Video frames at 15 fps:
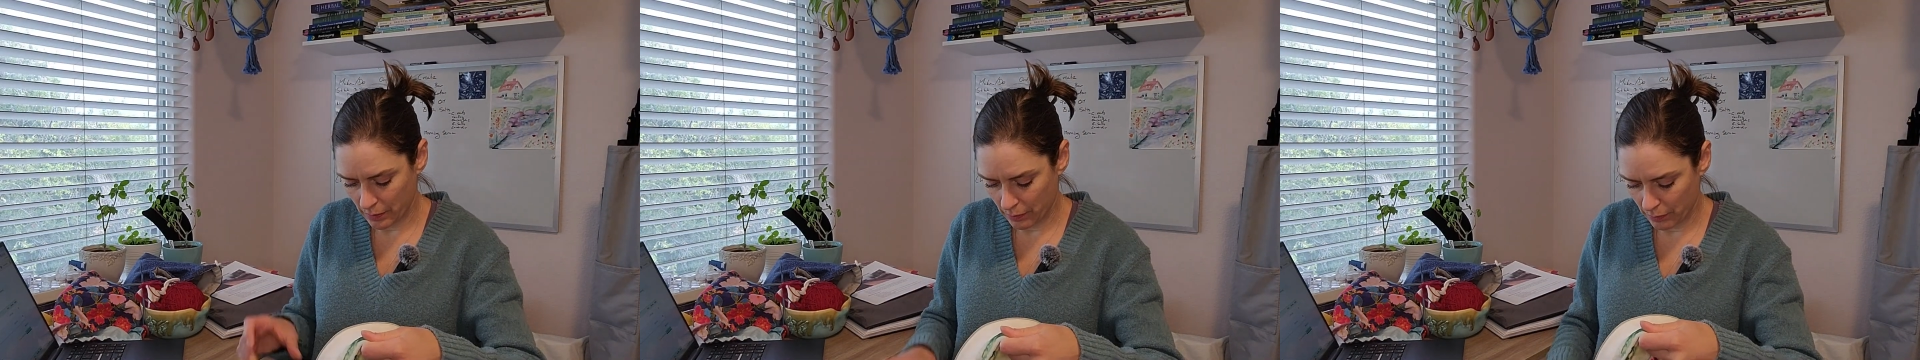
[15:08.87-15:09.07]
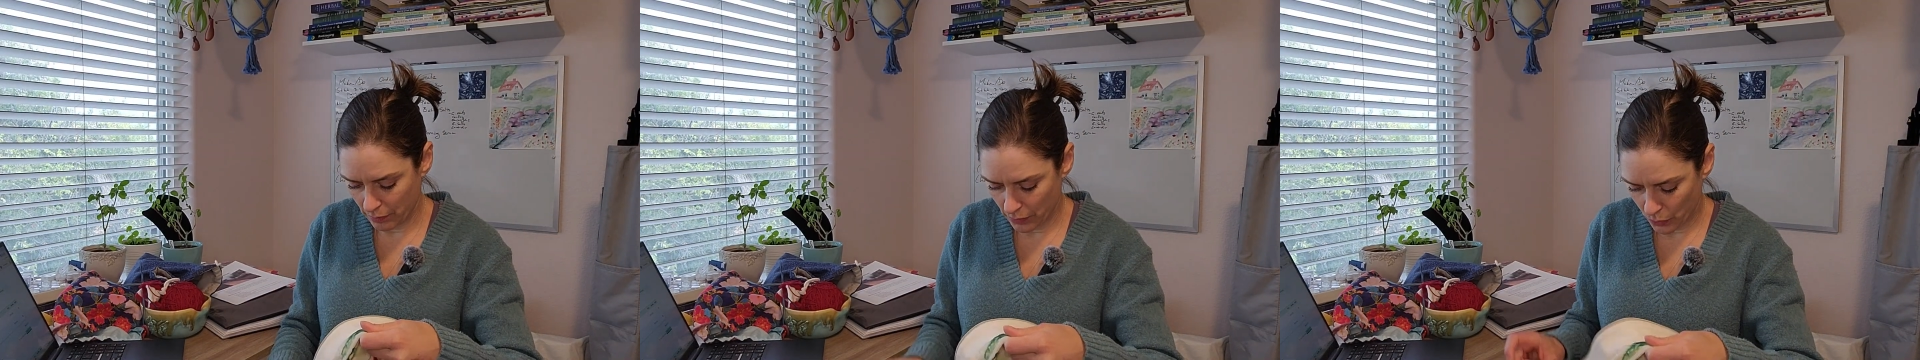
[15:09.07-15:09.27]

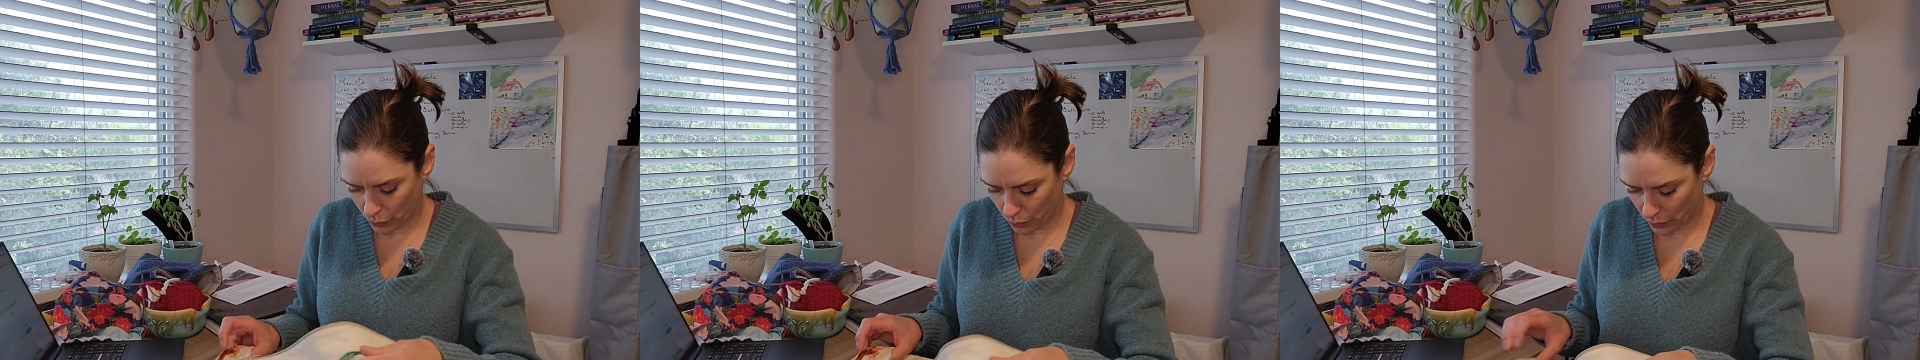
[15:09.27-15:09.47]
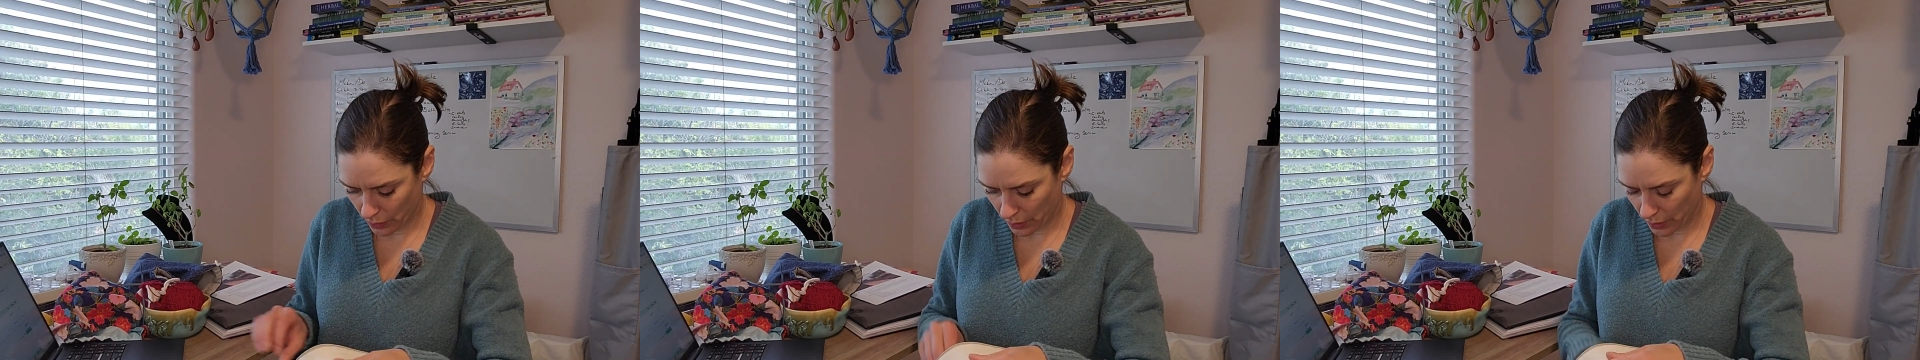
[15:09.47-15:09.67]

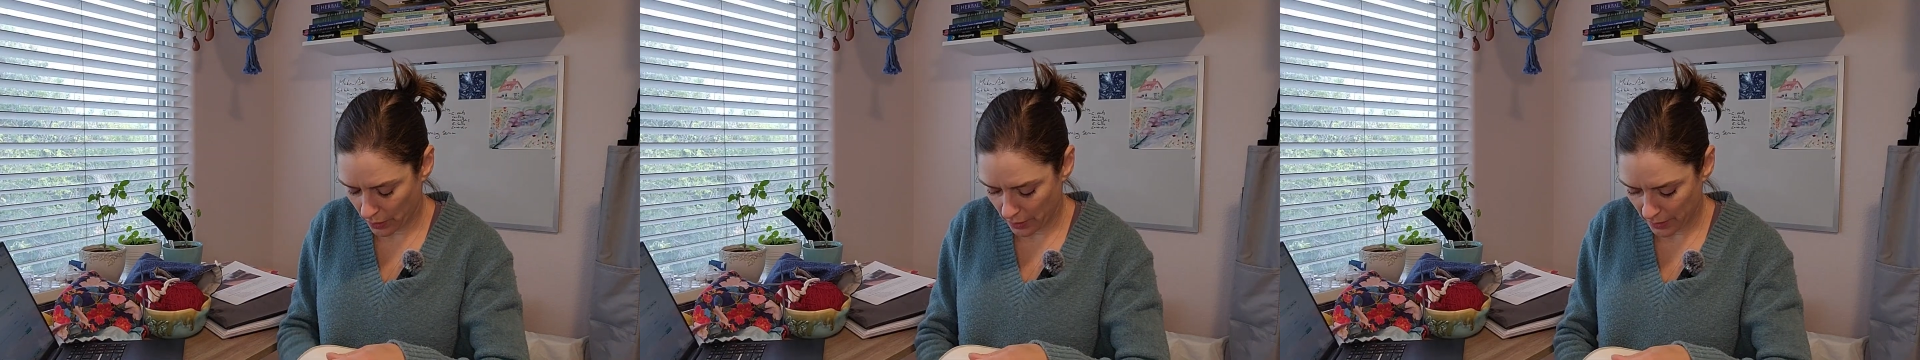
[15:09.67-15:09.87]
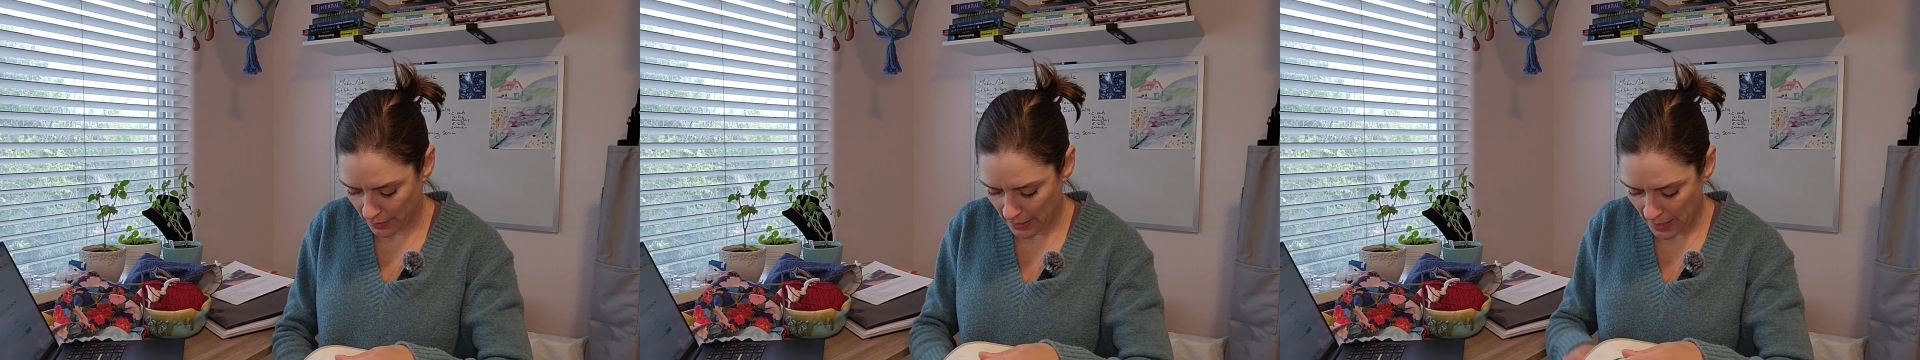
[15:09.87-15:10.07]
more.